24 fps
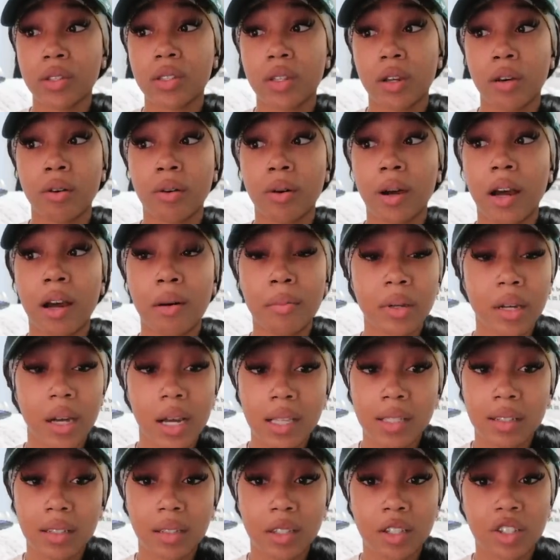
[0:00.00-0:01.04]
So I'm
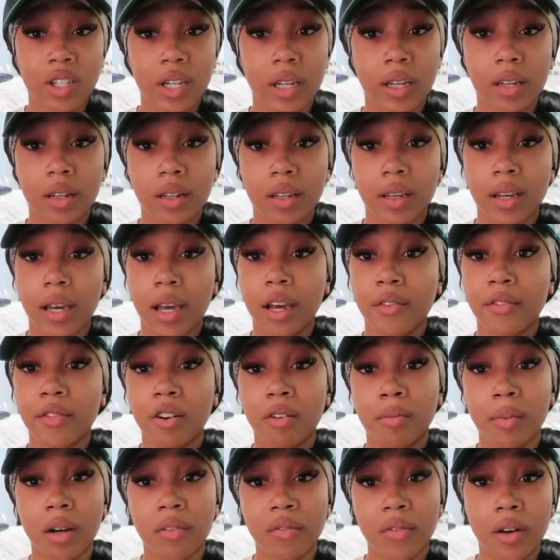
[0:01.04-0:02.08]
constantly checking it. I have it
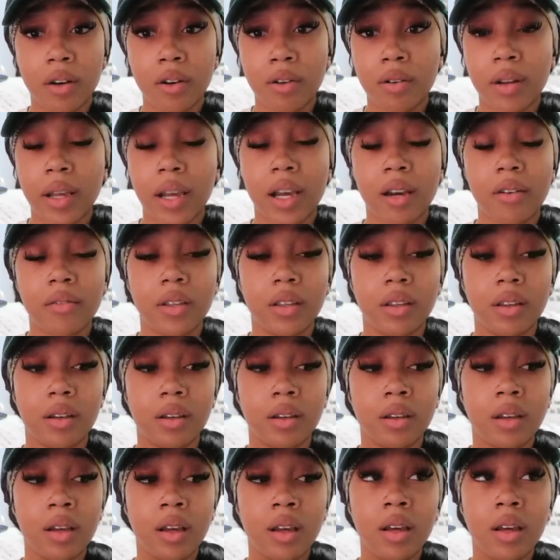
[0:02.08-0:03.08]
on my phone, I have the